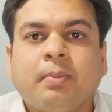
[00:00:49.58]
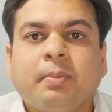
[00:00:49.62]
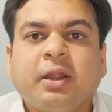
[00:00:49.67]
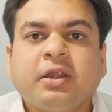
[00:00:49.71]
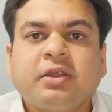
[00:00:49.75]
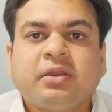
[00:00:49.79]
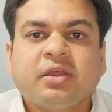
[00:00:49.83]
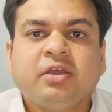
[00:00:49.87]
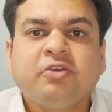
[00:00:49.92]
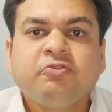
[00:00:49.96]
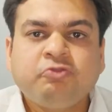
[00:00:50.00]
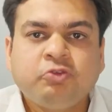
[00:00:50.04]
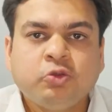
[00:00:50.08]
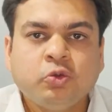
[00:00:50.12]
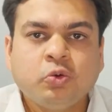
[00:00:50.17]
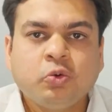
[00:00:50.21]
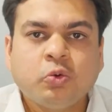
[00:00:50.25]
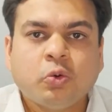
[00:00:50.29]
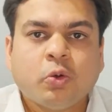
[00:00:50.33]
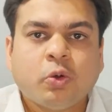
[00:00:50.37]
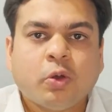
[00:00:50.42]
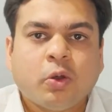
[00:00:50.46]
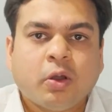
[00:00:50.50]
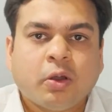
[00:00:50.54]
But if
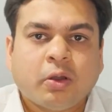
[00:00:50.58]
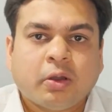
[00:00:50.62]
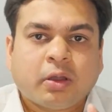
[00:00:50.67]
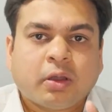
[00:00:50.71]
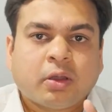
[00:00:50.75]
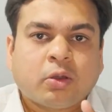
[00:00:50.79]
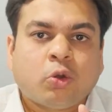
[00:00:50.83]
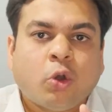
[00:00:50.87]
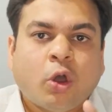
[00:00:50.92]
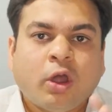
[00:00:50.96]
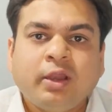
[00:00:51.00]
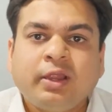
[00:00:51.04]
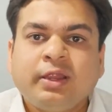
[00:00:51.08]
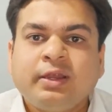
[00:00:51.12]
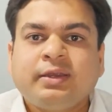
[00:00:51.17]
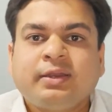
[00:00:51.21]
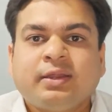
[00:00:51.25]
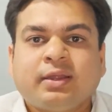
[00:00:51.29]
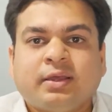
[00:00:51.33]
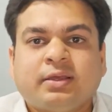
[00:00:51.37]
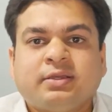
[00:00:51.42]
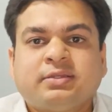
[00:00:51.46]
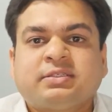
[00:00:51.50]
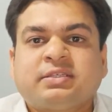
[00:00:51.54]
you call
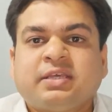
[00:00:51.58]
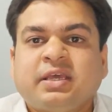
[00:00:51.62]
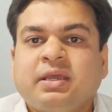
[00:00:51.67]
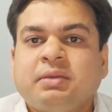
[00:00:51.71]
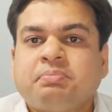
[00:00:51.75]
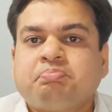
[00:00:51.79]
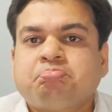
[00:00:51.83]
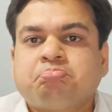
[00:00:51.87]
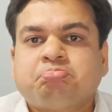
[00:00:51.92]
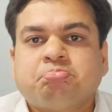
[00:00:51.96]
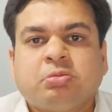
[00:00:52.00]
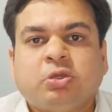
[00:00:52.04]
it say